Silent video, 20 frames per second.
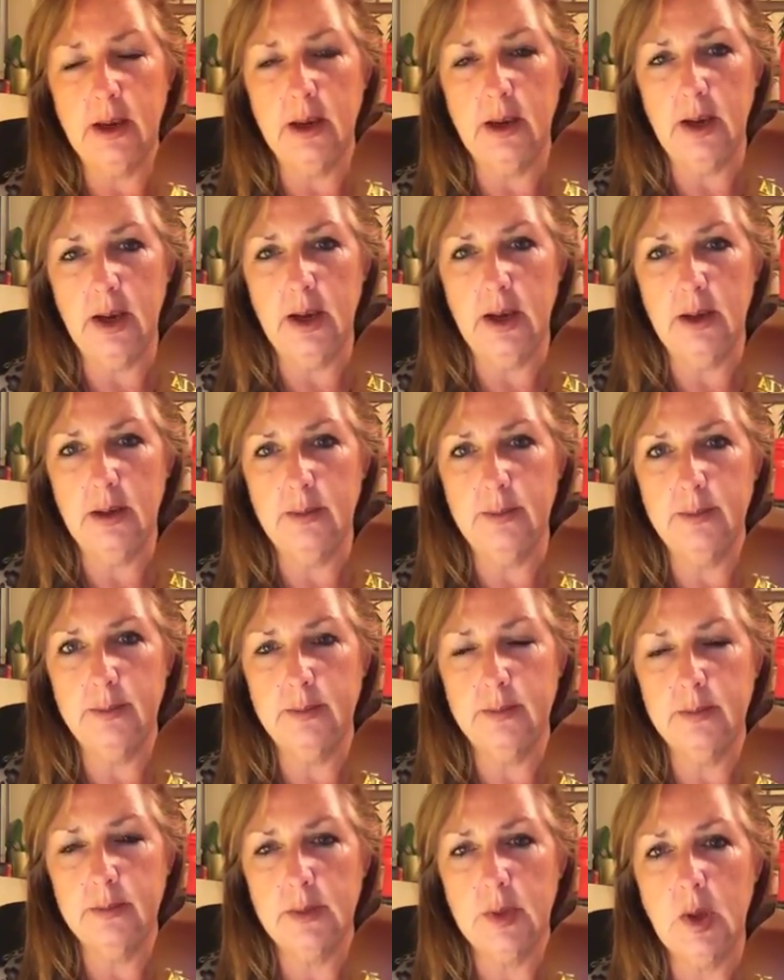
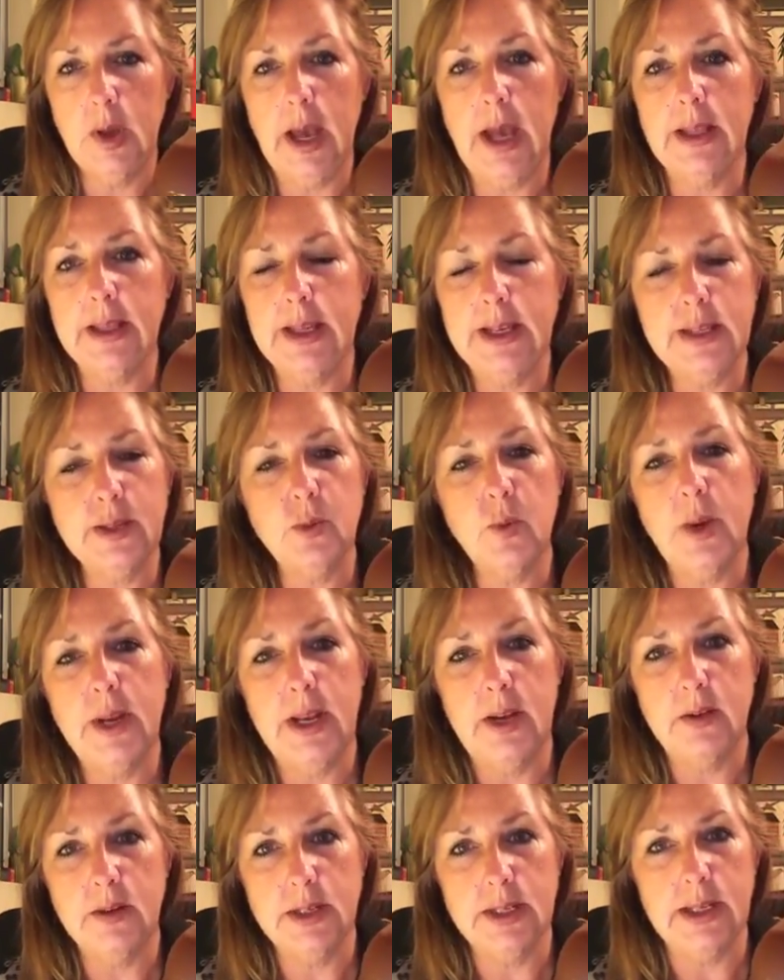at least 1
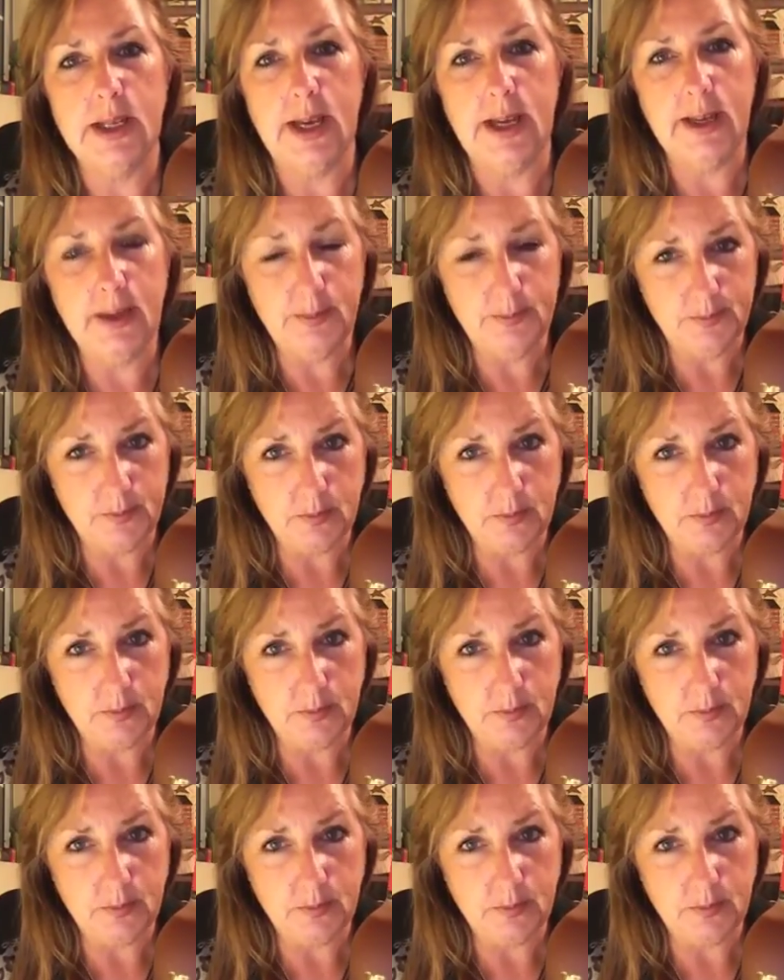ounce a day.